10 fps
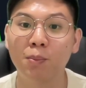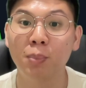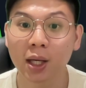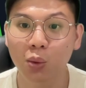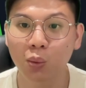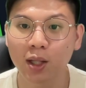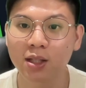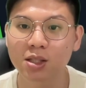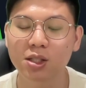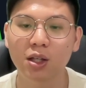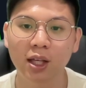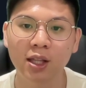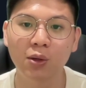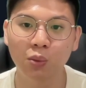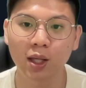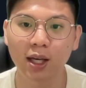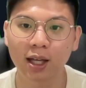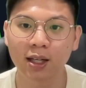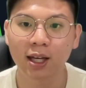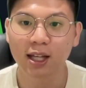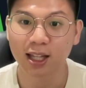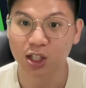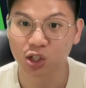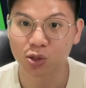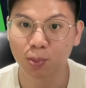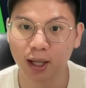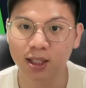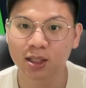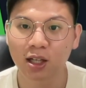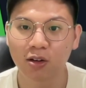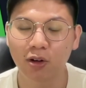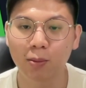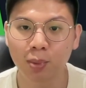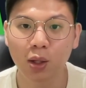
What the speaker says: big wins in the weekend that just passed, right?